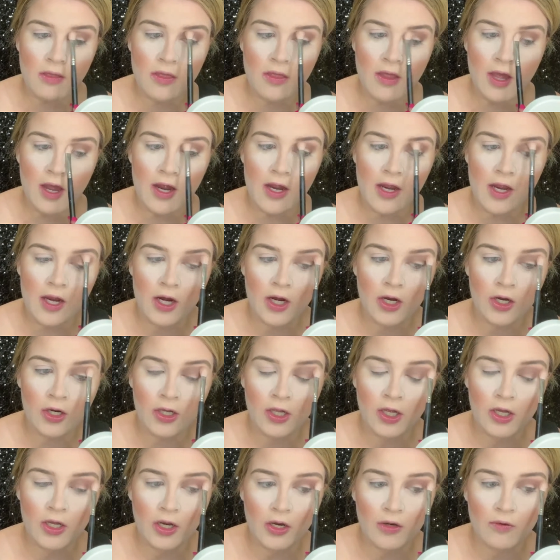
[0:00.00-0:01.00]
that
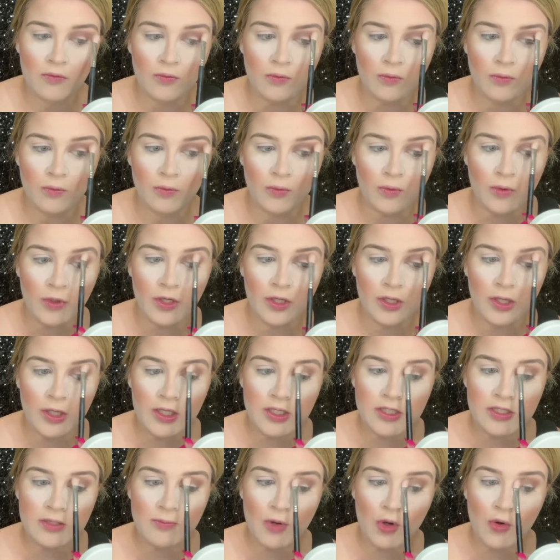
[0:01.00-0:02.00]
area and
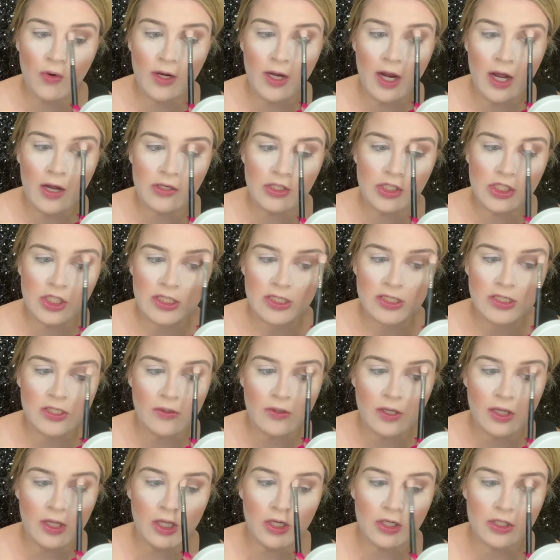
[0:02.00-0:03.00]
really smoke it out just
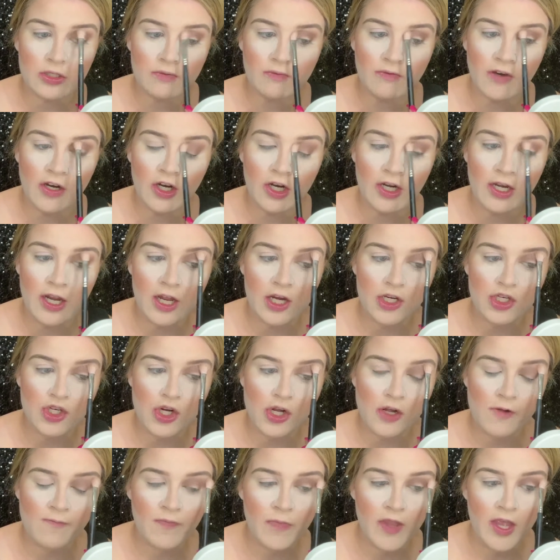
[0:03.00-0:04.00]
so it looks very
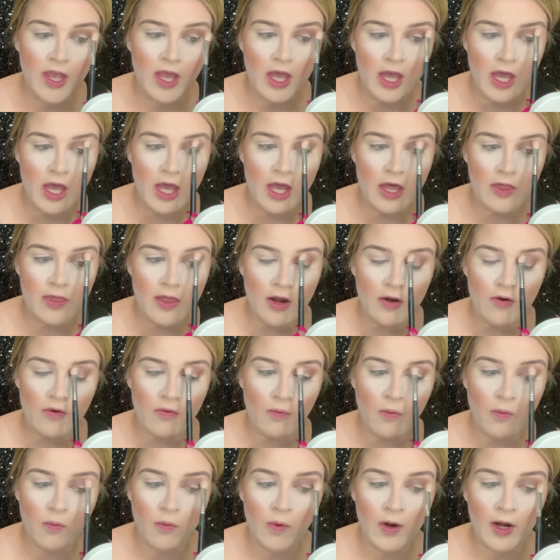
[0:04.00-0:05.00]
natural. And
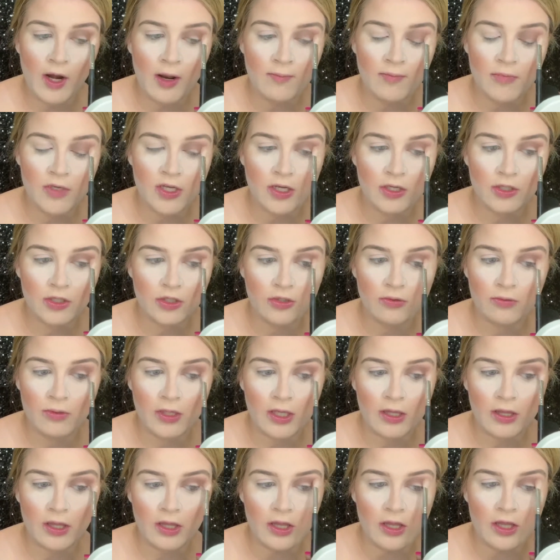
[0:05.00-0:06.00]
then when I'm done
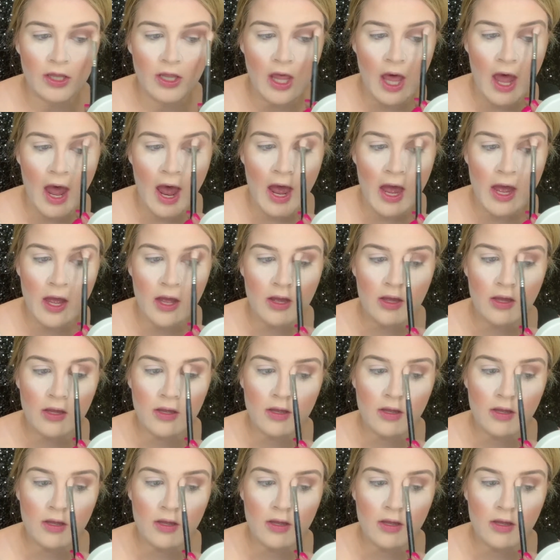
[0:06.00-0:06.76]
doing that,